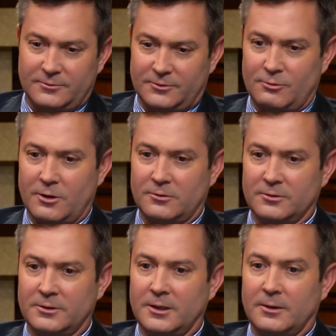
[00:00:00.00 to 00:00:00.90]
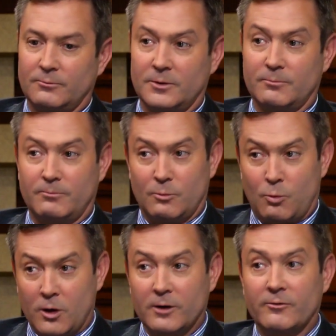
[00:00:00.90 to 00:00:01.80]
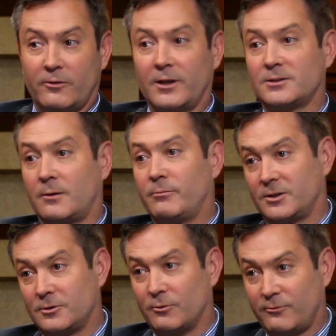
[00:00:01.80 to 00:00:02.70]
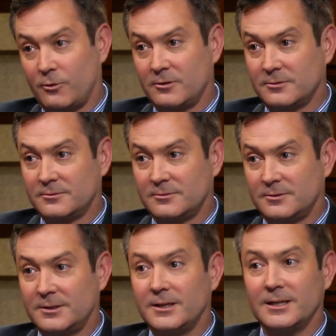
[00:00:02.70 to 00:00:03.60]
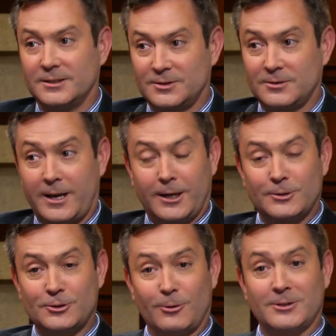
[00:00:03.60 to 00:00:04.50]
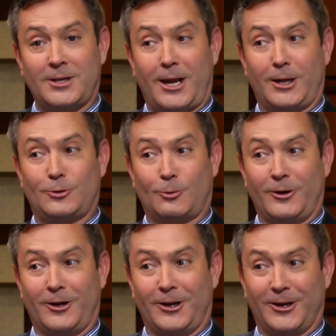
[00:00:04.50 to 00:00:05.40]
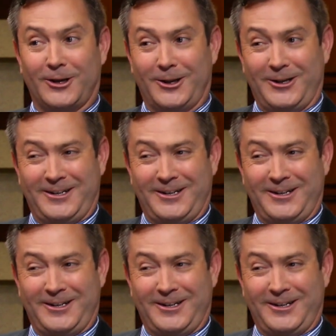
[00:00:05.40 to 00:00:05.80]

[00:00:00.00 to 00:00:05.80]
struggled the one of the things I'm best known for is, hey, hand twin,